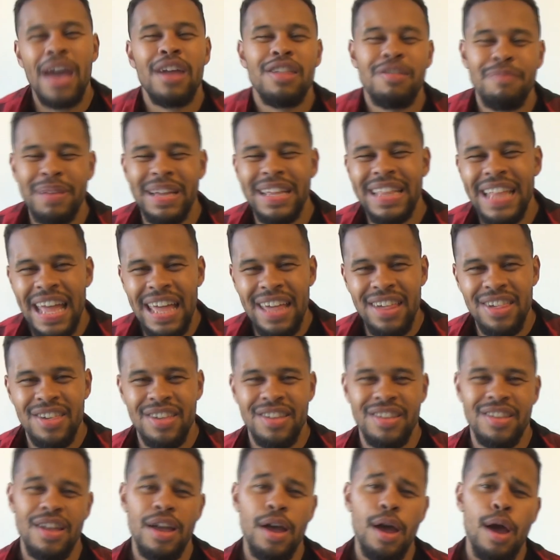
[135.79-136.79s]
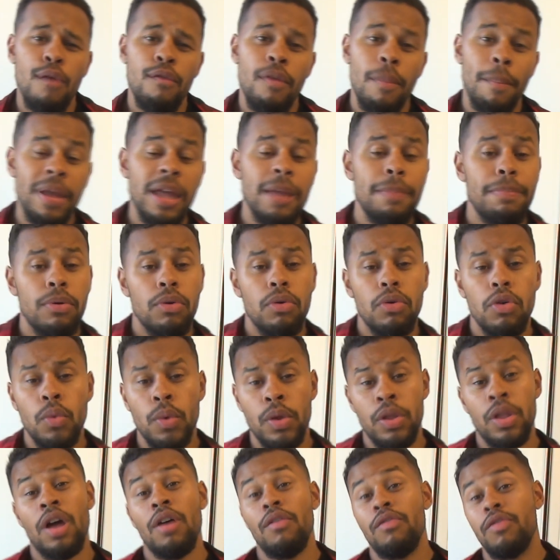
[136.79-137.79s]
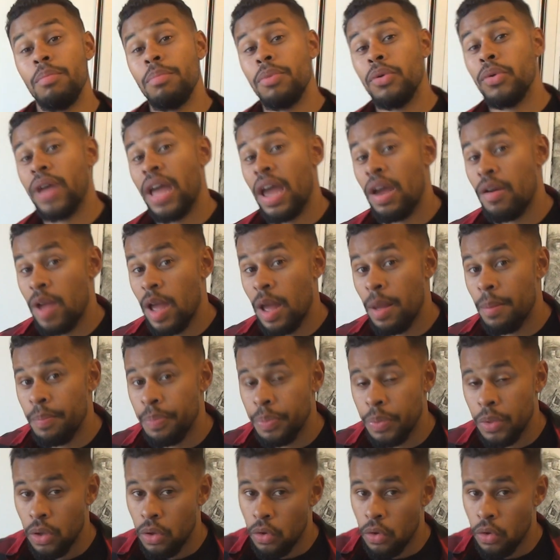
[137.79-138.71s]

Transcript: explanation for people who are not from Bulgaria